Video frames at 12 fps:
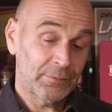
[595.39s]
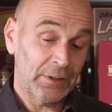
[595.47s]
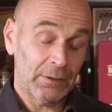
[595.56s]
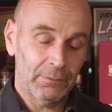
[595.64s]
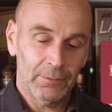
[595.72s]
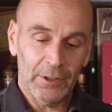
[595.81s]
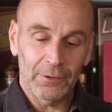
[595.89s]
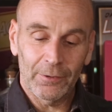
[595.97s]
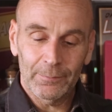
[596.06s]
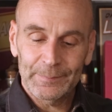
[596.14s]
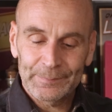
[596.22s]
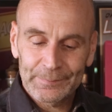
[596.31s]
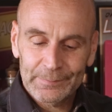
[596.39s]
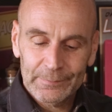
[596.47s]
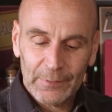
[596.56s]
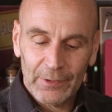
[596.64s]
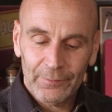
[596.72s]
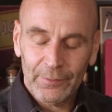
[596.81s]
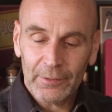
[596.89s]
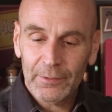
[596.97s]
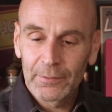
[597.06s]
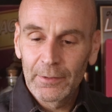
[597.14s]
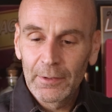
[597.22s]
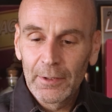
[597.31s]
Yeah, I don't know. The fuck.
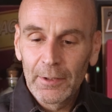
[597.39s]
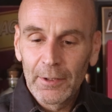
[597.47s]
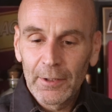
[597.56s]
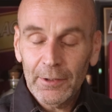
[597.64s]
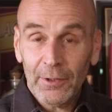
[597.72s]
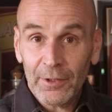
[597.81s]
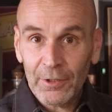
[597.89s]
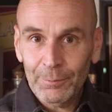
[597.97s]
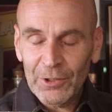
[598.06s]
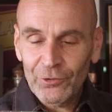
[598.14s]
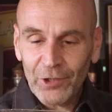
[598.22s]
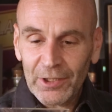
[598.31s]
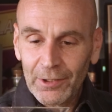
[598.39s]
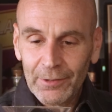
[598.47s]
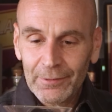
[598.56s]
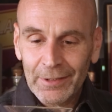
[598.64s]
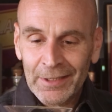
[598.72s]
You think I'd been drinking?